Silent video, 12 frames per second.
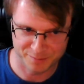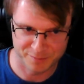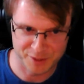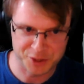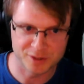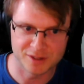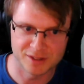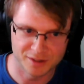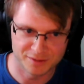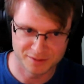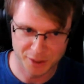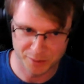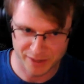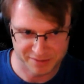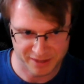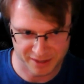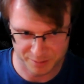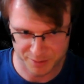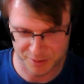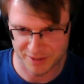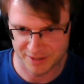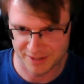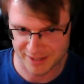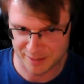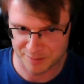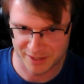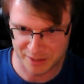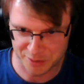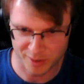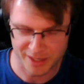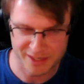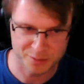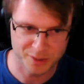visions of no one ever computing the same thing twice.